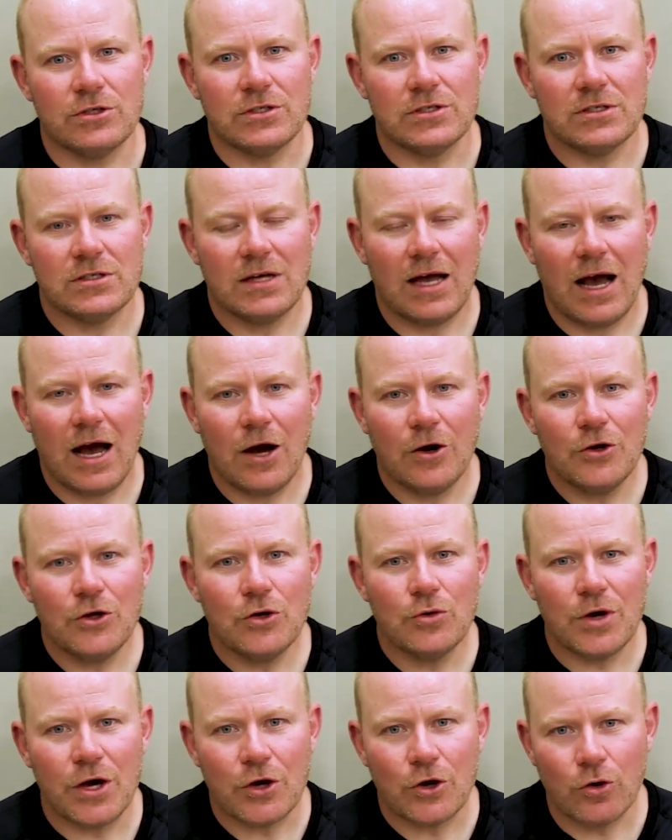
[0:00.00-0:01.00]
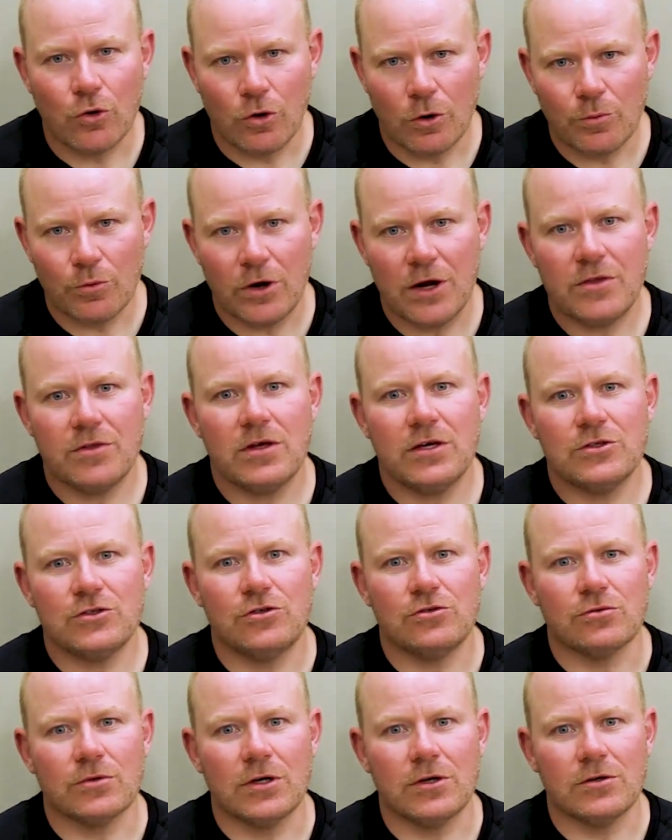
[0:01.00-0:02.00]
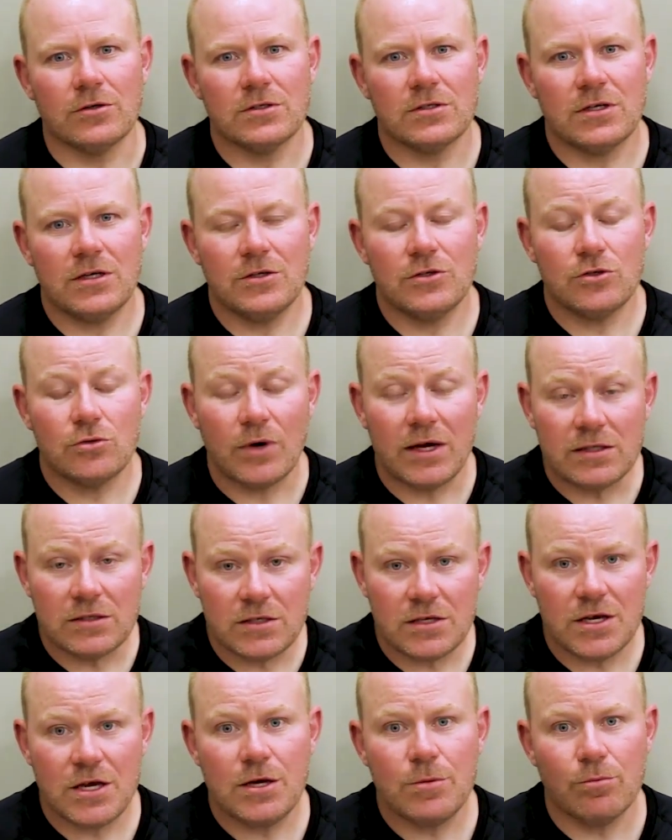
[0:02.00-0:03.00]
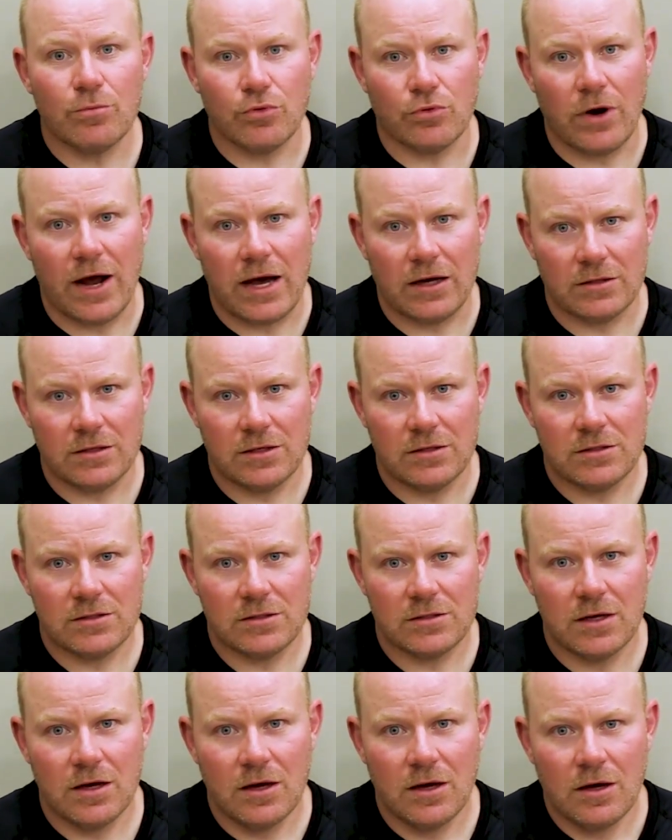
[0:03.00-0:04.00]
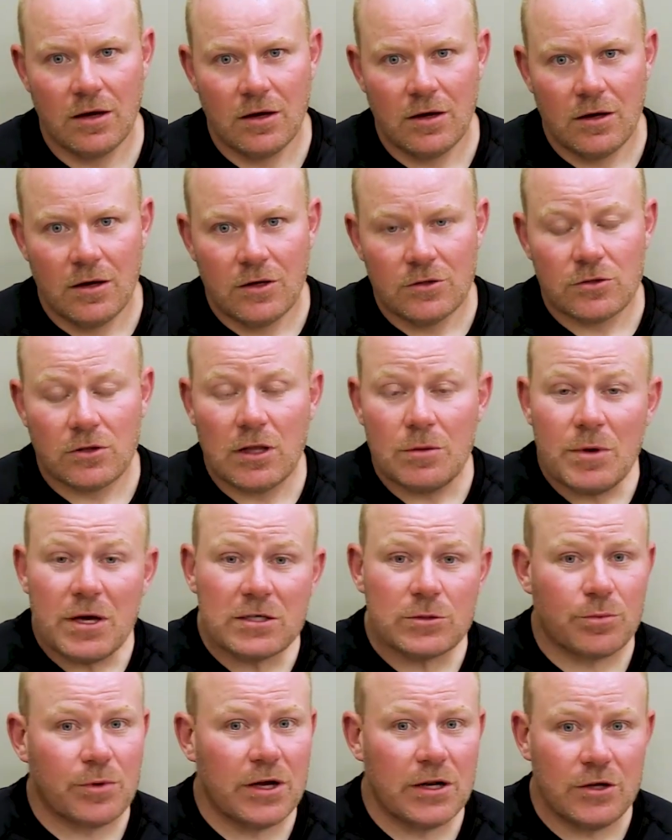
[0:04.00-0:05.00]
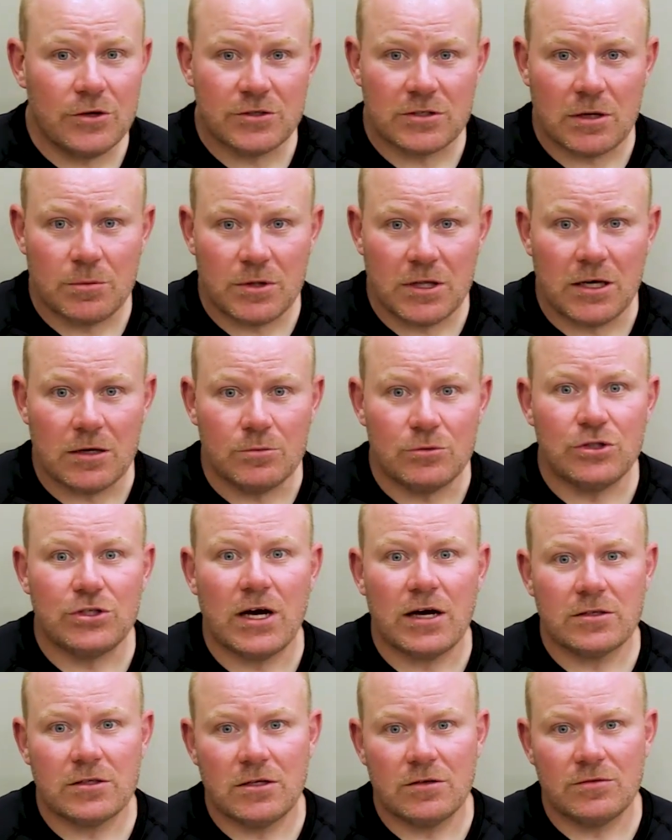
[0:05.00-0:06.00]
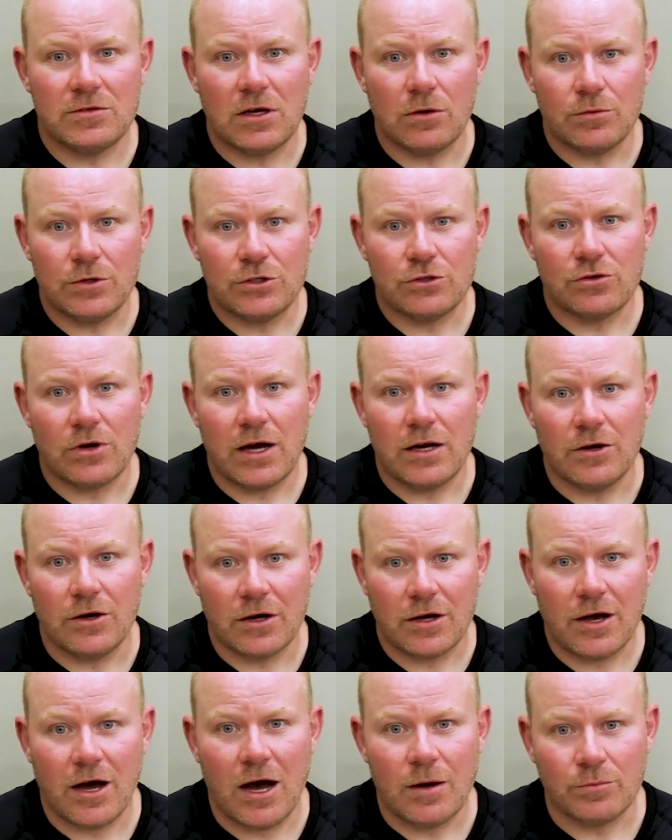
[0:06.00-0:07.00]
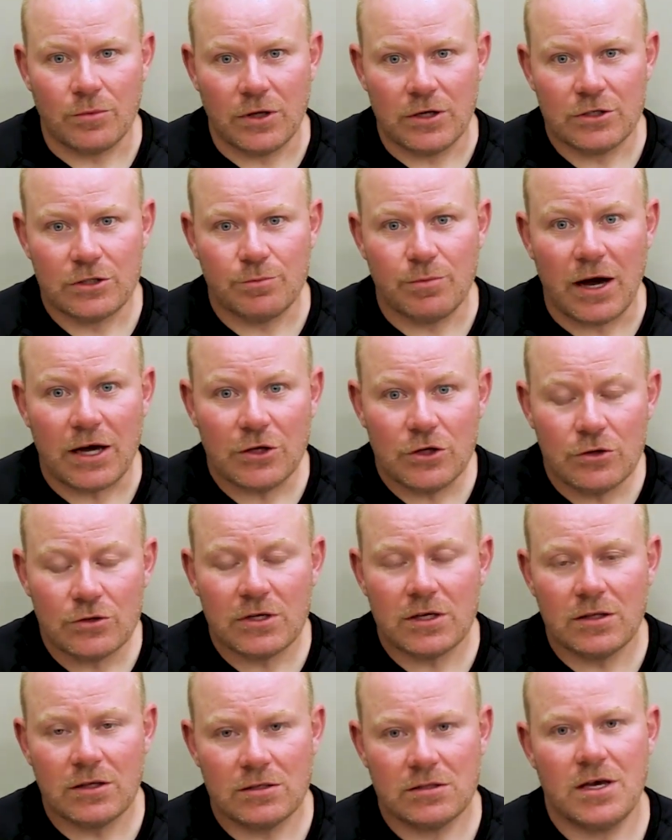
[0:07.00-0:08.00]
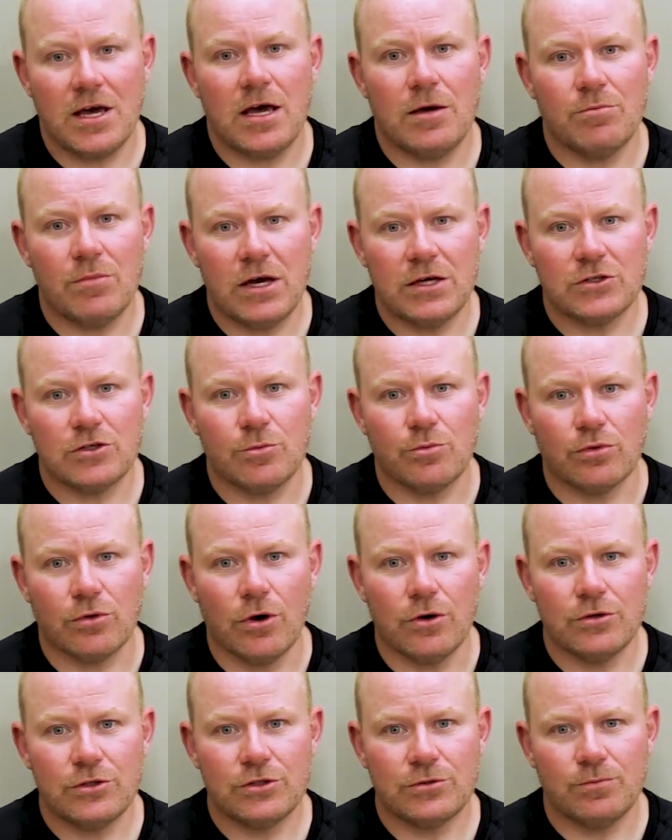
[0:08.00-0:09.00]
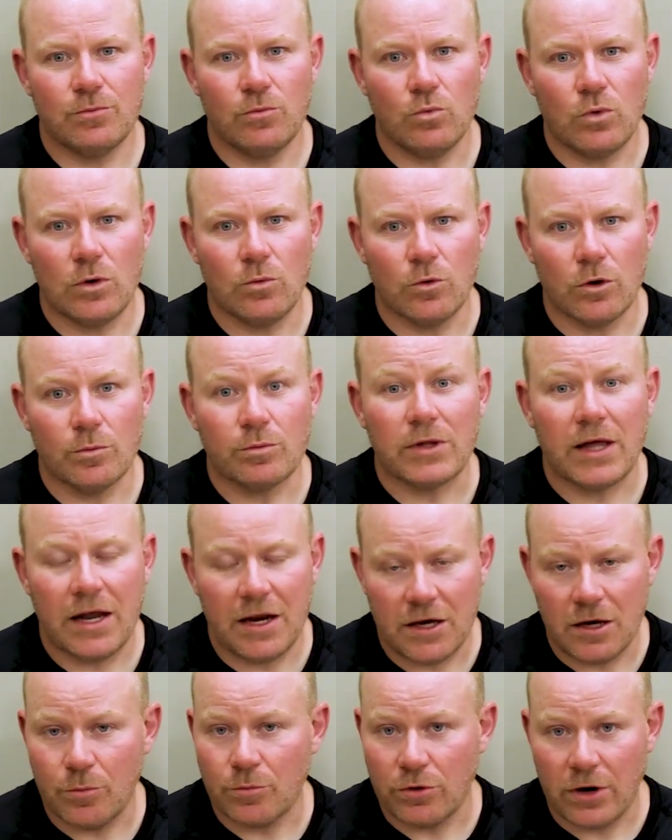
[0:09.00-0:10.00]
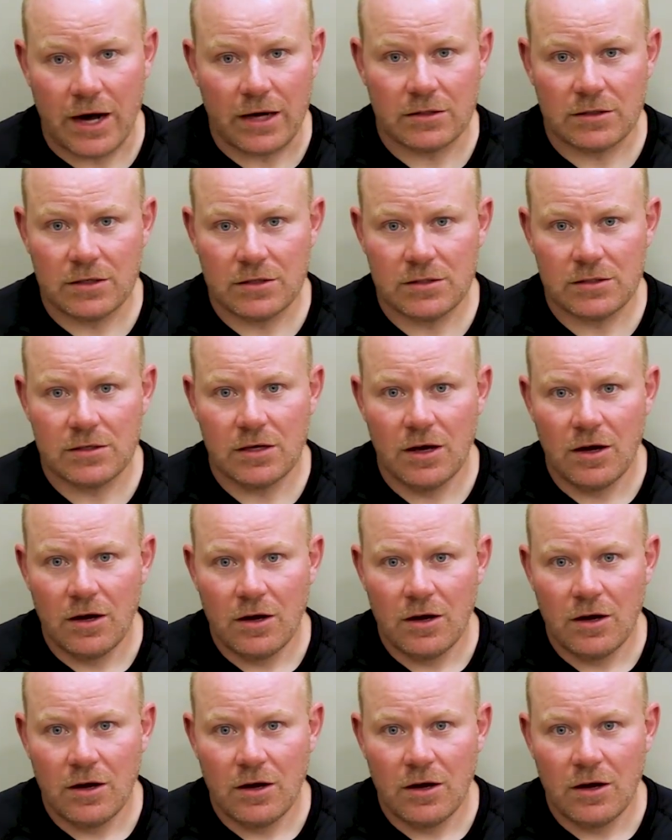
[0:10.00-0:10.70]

is, how do you incorporate these drills into a team practice? So let me explain to you some of the objectives that we try to accomplish by using this game-based approach when we're planning a practice.